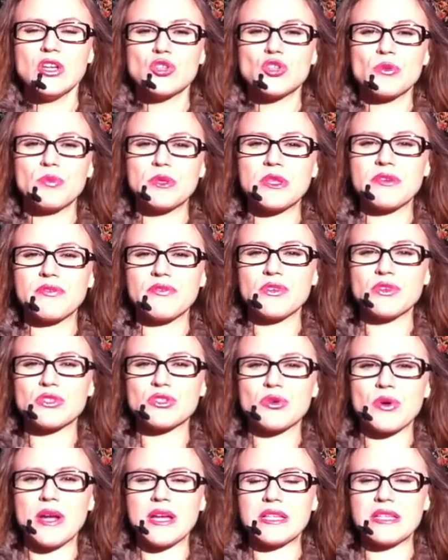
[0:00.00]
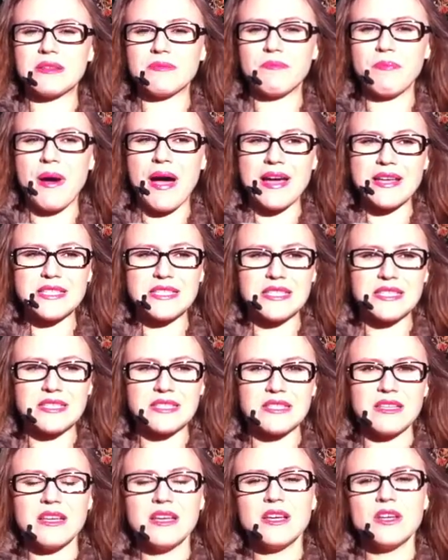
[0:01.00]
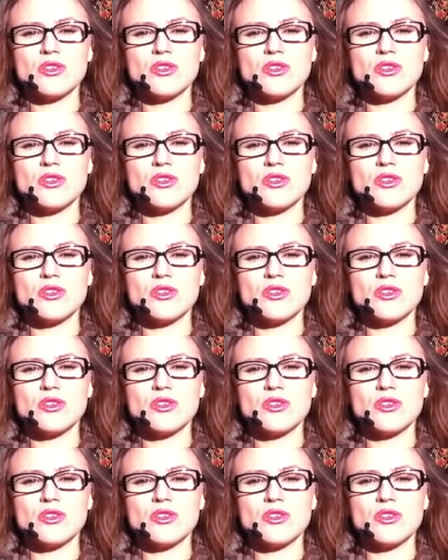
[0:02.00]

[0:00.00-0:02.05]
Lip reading: Jupiter feels great in Pisces.